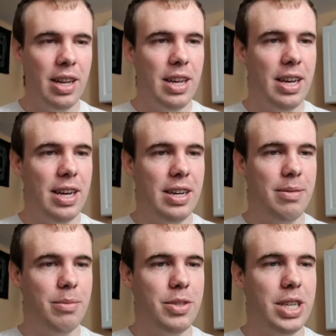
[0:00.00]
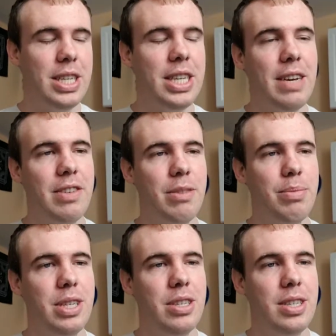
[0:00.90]
um, which I didn't have an
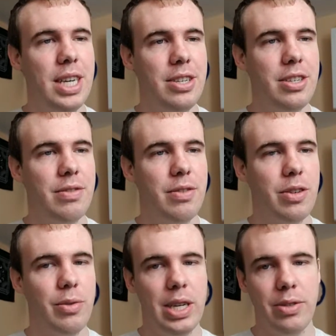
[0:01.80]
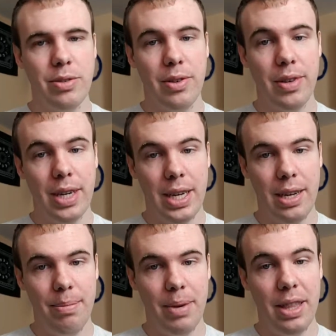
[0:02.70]
appreciation for when I was growing
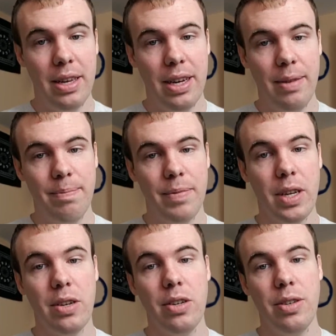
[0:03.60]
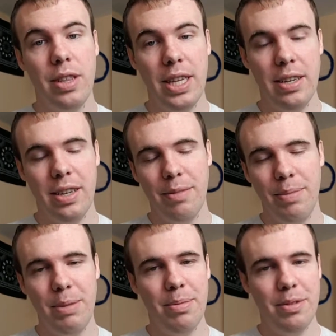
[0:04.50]
up. I thought oh, the thing, and
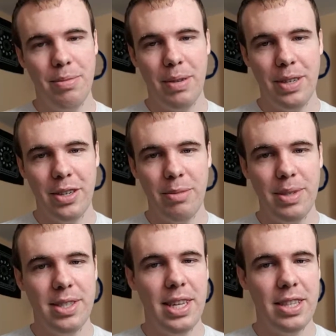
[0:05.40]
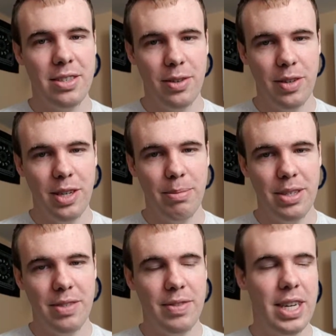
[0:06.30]
people have probably heard me say this story a
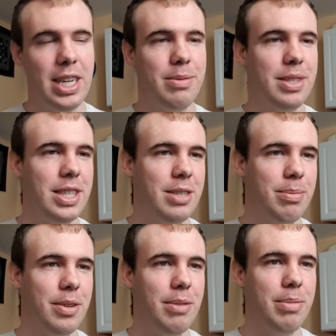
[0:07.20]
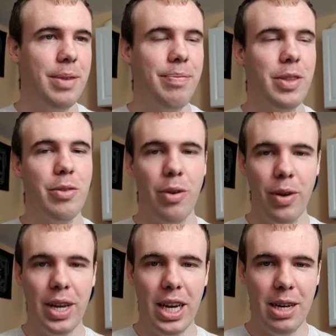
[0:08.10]
bunch of times at this point, but
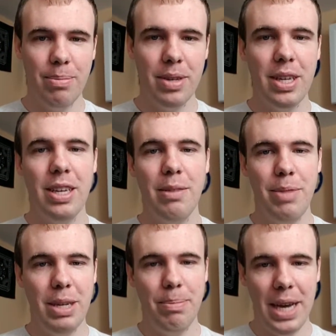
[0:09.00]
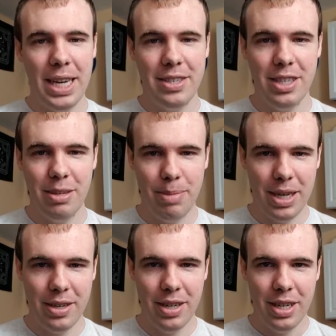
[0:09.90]
growing up, being passionate
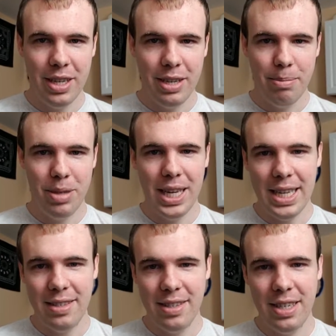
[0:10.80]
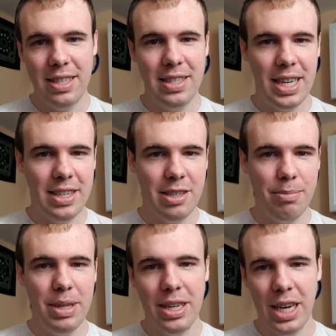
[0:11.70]
about plants and insects and
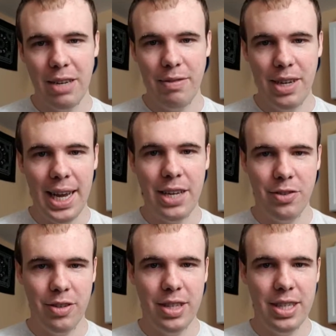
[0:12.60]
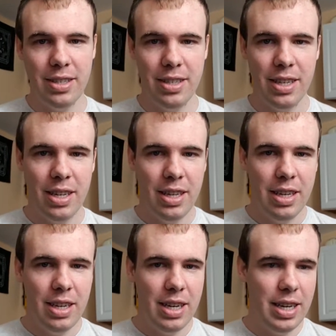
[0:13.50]
being kind of a naturalist,
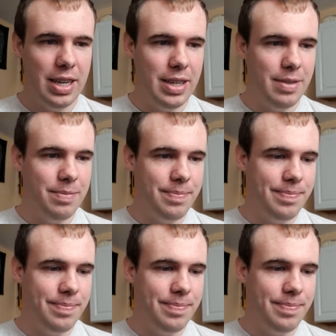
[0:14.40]
um,